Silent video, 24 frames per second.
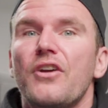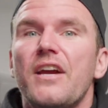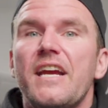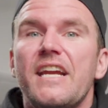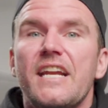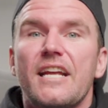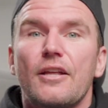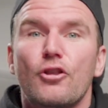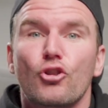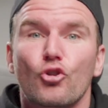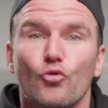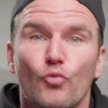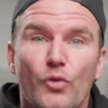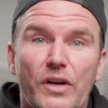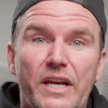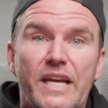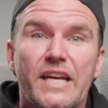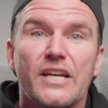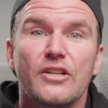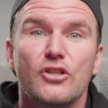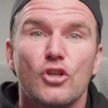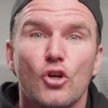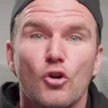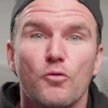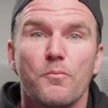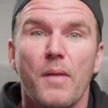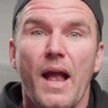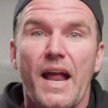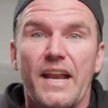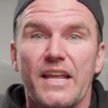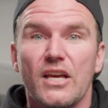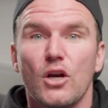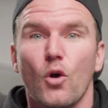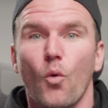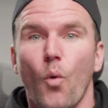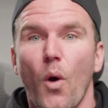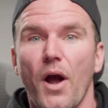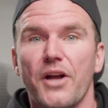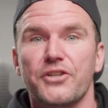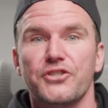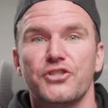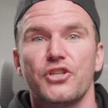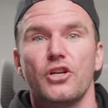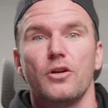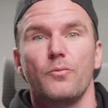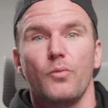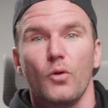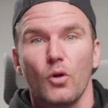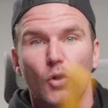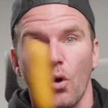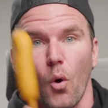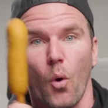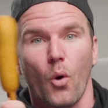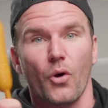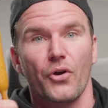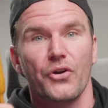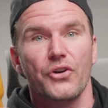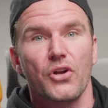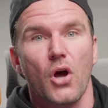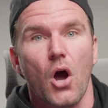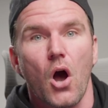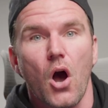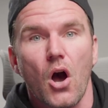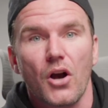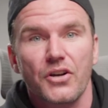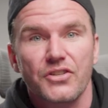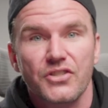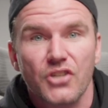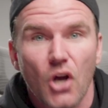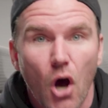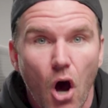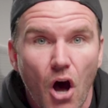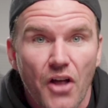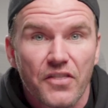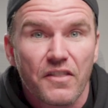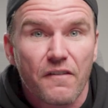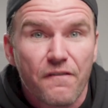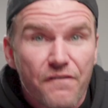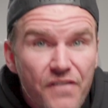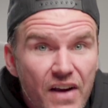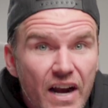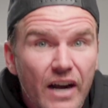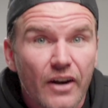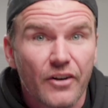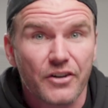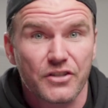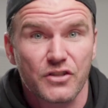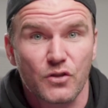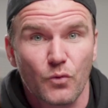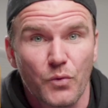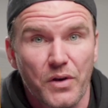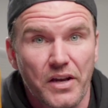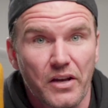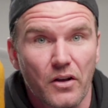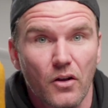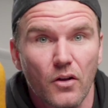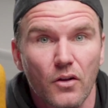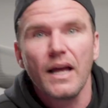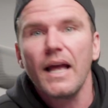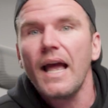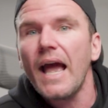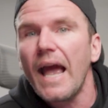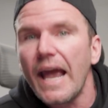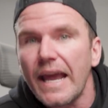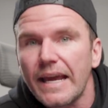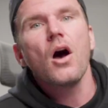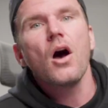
eating three too many questionable corn dogs on the Ferris wheel. Hey,